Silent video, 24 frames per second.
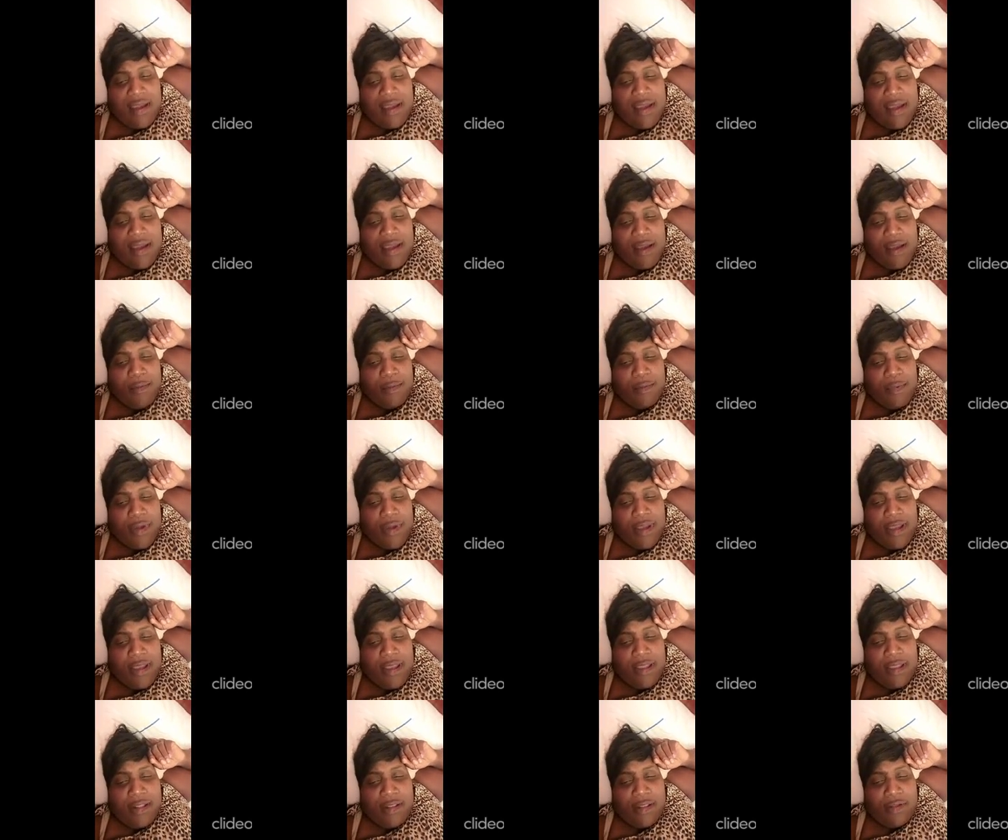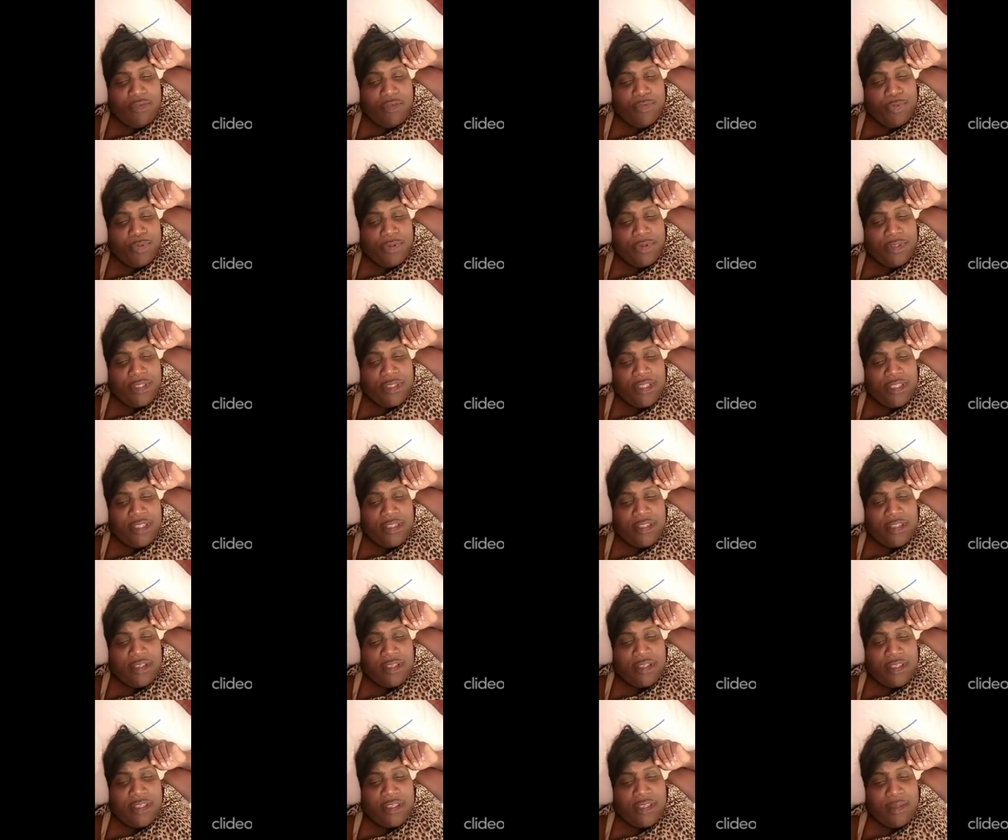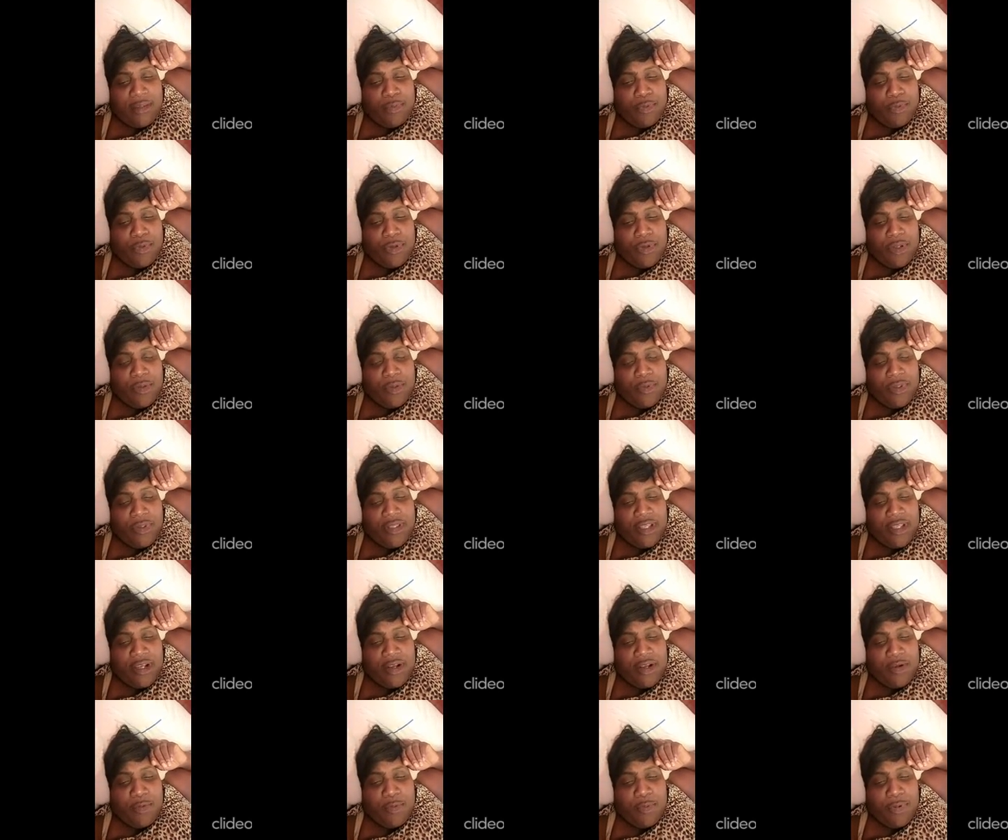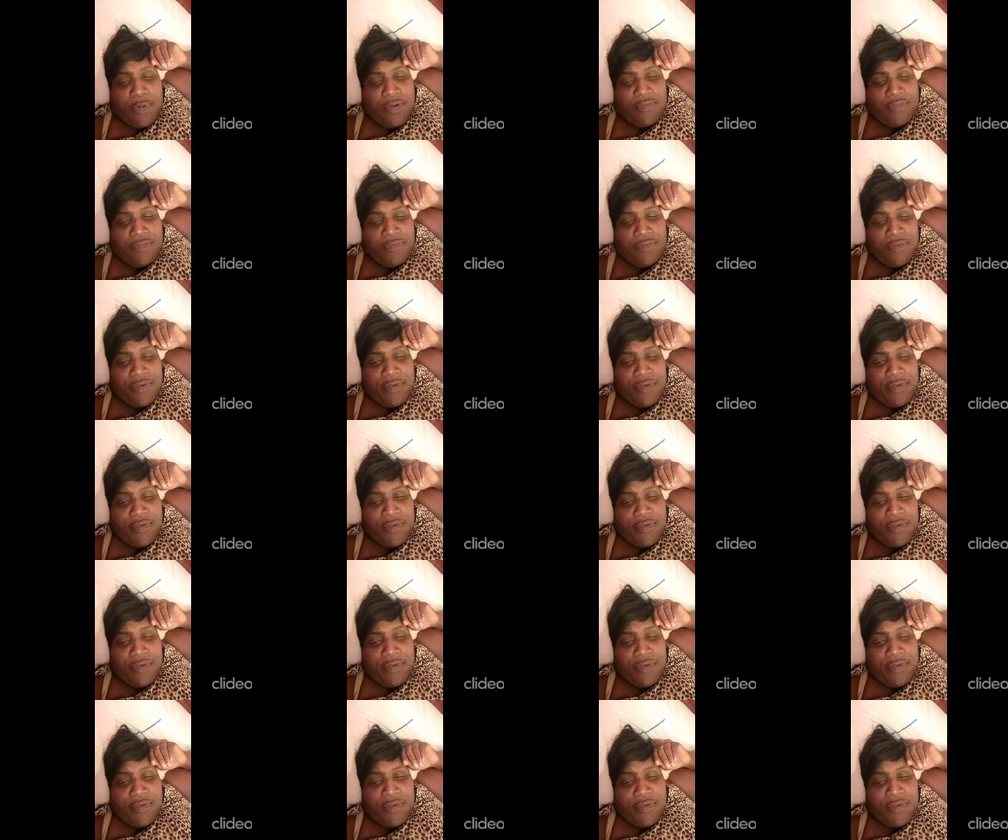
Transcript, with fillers: Um, I love potato cake pudding with a cup of